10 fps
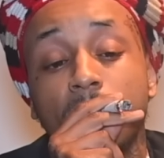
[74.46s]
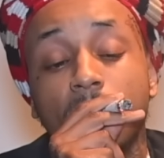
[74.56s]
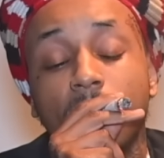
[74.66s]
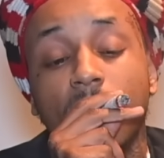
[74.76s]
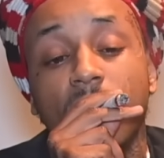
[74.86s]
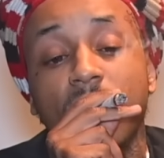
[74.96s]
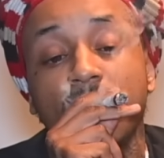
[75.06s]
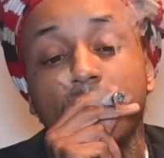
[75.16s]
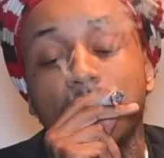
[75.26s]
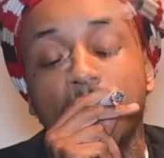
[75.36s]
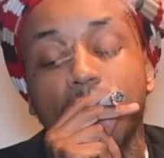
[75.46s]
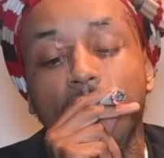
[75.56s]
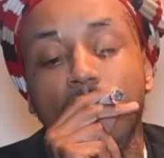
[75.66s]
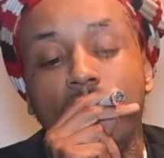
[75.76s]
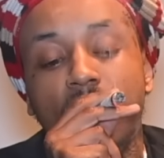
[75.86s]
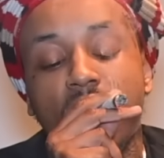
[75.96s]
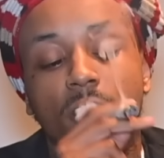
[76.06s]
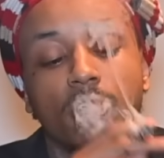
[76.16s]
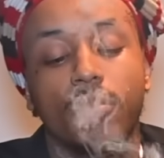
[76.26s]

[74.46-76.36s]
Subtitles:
Nothing is said.